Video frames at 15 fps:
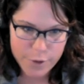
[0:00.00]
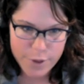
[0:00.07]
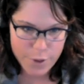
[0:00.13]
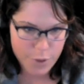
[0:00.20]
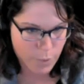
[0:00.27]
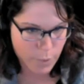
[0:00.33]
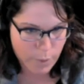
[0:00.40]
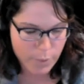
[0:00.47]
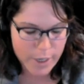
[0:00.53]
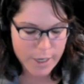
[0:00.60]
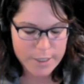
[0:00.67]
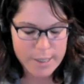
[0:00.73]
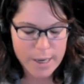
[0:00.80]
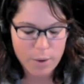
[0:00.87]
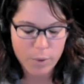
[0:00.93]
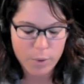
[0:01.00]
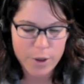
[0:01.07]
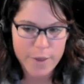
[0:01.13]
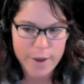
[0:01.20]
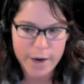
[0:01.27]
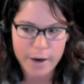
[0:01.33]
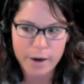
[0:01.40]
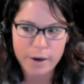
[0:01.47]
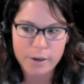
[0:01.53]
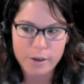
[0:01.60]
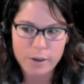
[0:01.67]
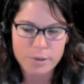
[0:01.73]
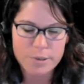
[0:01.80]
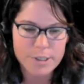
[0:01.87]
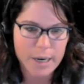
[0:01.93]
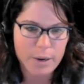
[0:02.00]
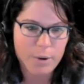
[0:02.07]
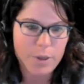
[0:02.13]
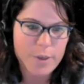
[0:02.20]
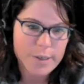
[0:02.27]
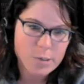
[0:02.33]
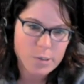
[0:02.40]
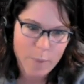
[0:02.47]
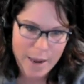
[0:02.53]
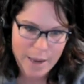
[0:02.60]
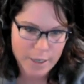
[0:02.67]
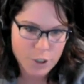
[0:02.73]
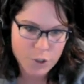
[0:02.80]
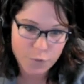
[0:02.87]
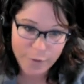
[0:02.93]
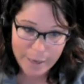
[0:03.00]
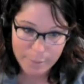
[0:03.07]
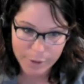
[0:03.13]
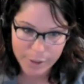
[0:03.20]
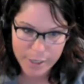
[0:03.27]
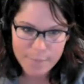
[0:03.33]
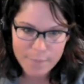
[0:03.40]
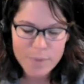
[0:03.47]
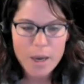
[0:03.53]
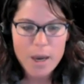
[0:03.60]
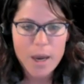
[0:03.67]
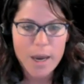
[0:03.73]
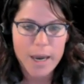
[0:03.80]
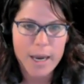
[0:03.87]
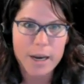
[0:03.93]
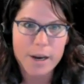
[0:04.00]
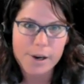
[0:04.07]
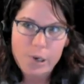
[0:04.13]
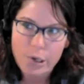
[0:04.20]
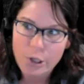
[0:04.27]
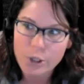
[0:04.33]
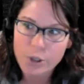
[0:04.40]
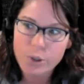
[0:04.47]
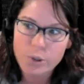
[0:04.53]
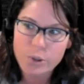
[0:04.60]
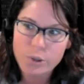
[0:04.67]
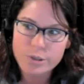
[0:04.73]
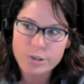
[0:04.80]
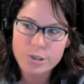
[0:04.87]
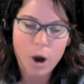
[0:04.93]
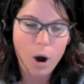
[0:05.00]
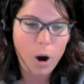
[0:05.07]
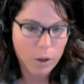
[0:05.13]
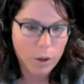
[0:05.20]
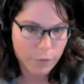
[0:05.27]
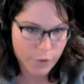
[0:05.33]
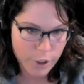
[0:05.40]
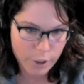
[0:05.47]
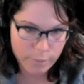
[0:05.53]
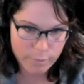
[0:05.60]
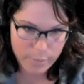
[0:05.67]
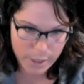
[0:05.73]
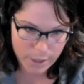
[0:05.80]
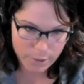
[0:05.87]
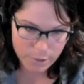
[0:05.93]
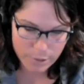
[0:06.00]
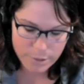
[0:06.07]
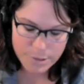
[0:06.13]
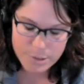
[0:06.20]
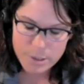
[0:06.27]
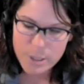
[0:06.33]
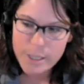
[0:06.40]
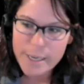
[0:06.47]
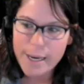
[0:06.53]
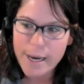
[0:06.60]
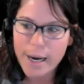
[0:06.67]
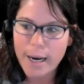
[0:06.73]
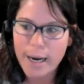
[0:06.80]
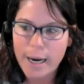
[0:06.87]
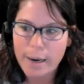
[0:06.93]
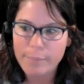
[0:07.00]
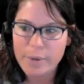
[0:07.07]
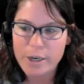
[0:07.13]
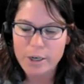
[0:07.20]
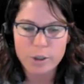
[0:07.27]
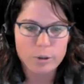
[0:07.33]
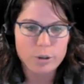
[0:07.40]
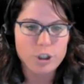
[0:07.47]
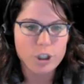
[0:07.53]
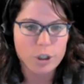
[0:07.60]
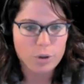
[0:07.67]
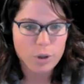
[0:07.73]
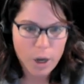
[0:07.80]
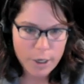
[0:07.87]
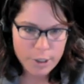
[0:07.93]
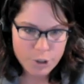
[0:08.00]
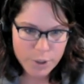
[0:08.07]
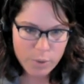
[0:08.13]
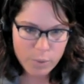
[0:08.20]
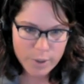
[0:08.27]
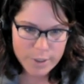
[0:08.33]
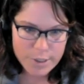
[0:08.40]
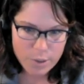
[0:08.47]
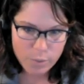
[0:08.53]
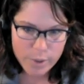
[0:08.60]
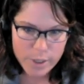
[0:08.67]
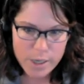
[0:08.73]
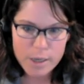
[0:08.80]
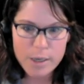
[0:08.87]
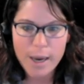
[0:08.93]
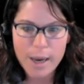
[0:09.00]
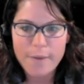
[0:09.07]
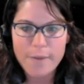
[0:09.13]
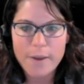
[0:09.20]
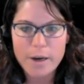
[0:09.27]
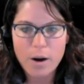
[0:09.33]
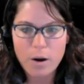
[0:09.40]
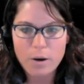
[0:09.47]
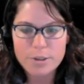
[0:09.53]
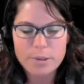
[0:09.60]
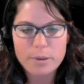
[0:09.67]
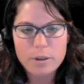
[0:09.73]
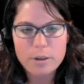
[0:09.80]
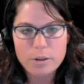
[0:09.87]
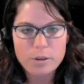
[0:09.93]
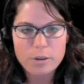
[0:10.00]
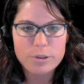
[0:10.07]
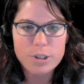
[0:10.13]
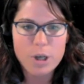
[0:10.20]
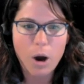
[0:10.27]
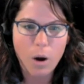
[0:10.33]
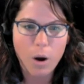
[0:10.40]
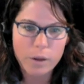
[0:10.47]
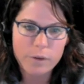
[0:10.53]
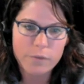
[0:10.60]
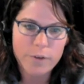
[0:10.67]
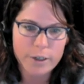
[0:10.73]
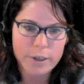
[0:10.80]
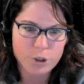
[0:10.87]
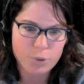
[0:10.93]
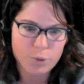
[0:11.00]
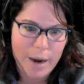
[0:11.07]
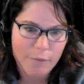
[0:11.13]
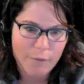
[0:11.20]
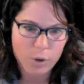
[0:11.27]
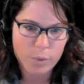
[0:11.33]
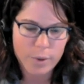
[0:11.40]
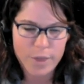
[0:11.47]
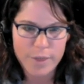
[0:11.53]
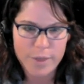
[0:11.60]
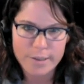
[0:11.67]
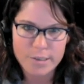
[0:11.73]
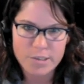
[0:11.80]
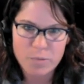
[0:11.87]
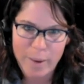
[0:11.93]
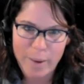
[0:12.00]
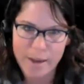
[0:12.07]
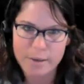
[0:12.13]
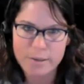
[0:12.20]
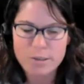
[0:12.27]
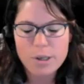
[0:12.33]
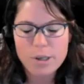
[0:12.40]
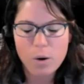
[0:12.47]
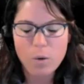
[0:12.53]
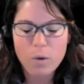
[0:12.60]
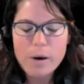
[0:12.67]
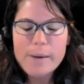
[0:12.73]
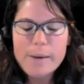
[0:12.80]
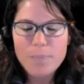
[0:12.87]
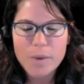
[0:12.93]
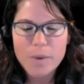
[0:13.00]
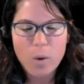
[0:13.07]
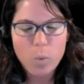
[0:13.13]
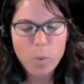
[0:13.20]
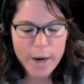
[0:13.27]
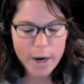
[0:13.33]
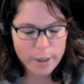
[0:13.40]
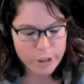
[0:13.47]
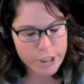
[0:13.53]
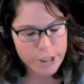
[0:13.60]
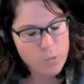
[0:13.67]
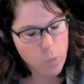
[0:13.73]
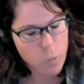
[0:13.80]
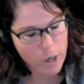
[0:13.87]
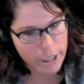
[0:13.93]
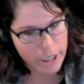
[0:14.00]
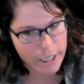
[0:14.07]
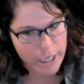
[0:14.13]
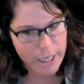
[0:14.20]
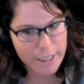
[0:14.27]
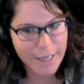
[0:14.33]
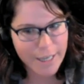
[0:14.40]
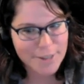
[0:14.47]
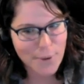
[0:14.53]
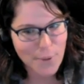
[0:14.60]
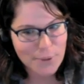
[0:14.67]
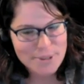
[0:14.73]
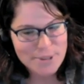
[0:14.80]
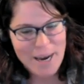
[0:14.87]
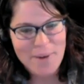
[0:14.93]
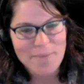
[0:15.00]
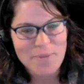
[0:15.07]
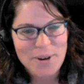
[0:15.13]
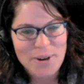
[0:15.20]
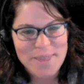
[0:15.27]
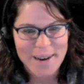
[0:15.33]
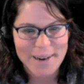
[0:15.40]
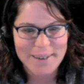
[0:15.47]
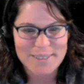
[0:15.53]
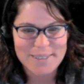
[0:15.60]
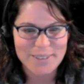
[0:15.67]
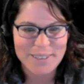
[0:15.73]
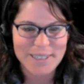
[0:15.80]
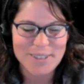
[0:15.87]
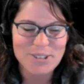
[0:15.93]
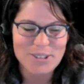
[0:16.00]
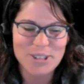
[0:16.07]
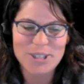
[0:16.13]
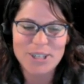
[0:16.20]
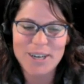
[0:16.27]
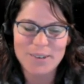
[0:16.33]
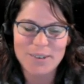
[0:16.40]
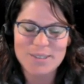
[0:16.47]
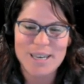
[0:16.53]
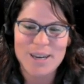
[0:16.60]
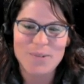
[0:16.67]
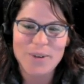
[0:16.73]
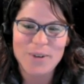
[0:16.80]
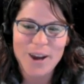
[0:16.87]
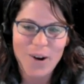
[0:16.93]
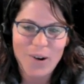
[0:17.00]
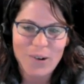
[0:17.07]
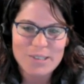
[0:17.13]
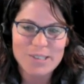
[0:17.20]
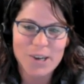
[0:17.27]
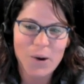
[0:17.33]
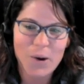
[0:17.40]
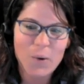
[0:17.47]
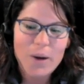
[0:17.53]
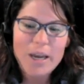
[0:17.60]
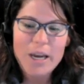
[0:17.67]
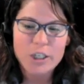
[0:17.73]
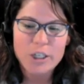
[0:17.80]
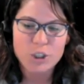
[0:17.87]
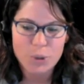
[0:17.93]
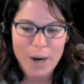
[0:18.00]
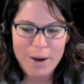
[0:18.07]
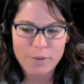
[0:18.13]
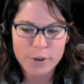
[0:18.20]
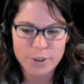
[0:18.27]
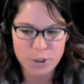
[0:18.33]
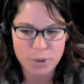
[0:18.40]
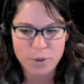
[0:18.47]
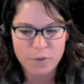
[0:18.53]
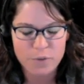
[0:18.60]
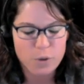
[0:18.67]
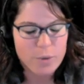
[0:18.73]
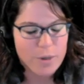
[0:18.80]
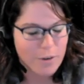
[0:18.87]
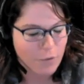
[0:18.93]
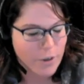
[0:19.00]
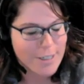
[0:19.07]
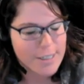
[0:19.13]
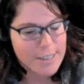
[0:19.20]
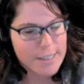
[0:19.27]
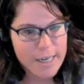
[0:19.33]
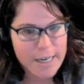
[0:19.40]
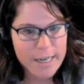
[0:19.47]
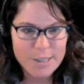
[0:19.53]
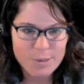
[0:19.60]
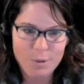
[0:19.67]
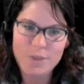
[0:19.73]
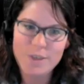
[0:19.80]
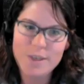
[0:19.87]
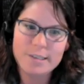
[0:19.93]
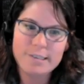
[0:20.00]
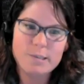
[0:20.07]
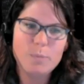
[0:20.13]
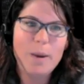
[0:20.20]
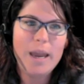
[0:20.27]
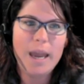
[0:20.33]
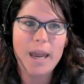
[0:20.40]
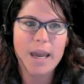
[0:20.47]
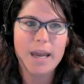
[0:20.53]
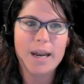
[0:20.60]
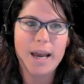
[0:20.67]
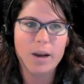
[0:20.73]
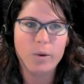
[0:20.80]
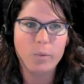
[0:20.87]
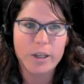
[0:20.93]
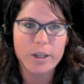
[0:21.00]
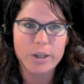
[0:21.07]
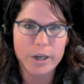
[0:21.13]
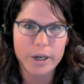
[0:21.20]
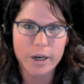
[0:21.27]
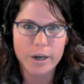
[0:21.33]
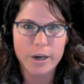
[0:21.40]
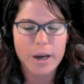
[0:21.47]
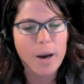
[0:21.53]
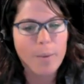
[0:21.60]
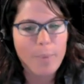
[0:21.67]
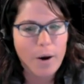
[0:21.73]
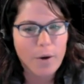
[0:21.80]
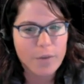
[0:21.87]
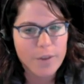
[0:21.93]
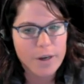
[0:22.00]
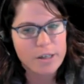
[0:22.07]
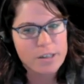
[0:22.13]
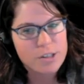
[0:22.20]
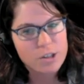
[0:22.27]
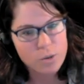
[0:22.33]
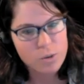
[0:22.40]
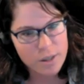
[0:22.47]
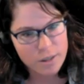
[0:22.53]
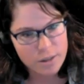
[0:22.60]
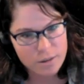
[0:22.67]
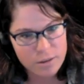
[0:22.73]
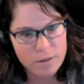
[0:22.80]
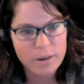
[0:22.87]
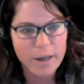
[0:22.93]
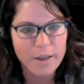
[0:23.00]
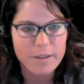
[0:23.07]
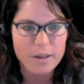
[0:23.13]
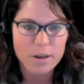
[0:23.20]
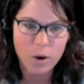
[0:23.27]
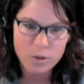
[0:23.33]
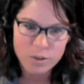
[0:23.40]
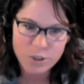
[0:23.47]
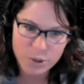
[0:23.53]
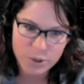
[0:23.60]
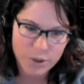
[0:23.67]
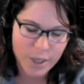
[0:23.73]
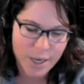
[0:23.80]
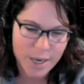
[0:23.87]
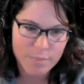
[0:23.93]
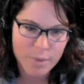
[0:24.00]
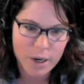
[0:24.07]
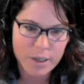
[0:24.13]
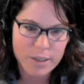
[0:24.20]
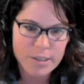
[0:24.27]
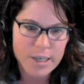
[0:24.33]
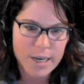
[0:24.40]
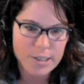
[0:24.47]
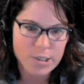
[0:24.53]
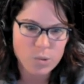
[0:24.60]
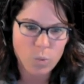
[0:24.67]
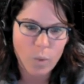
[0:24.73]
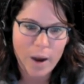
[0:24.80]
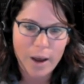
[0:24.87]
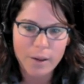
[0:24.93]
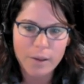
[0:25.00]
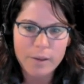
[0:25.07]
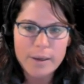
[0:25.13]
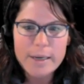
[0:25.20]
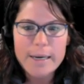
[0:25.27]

the three weeks that we're there. You stay with a Spanish family. It includes all of your meals. Um, it includes your laundry once a week, and then it also includes all of our travel within Spain. So we aren't just working like the whole time we're there and doing nutrition counseling. We also travel to a few different cities within Spain and we learn about the historical and the cultural landmarks as well.